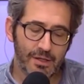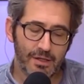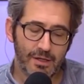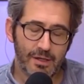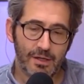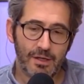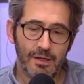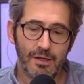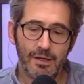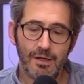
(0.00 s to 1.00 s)

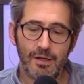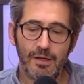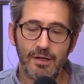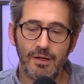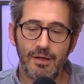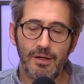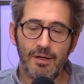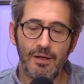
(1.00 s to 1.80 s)
Nobody speaks.